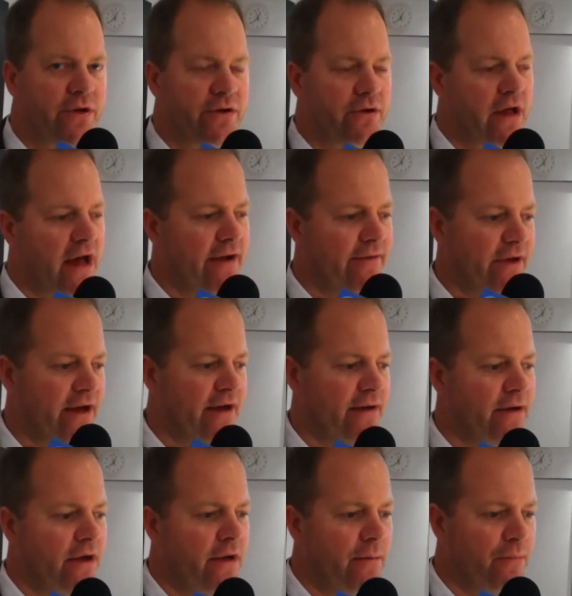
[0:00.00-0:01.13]
We do a lot
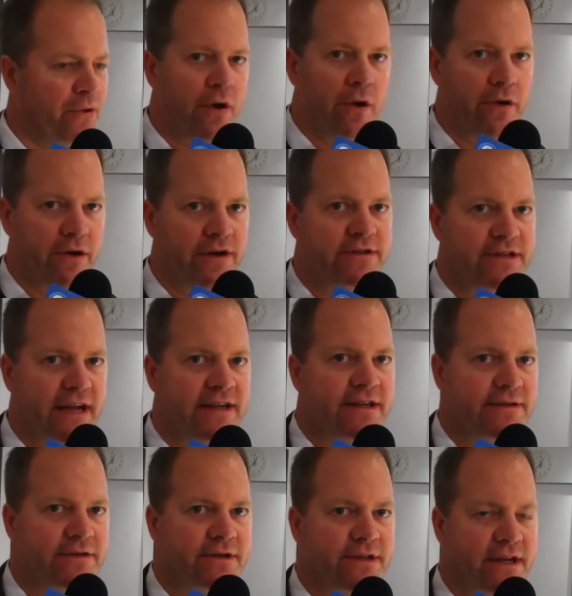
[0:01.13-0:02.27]
of pre-order
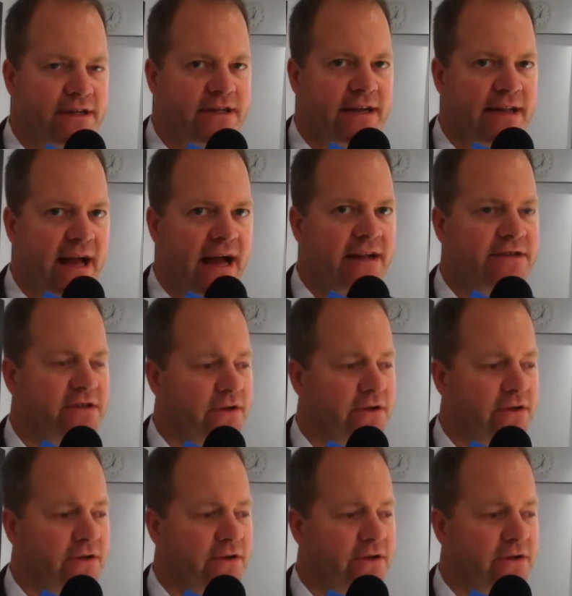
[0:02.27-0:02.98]
incentives and things like that.